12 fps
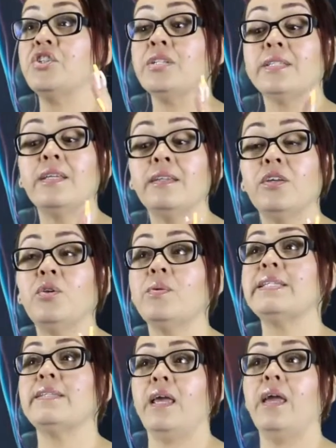just in the
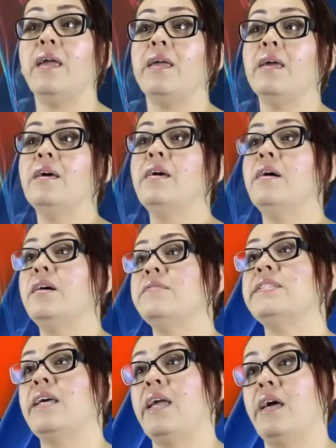USA of
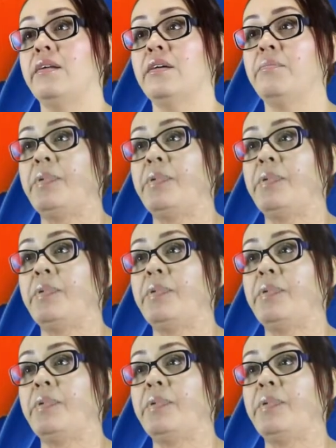sciatica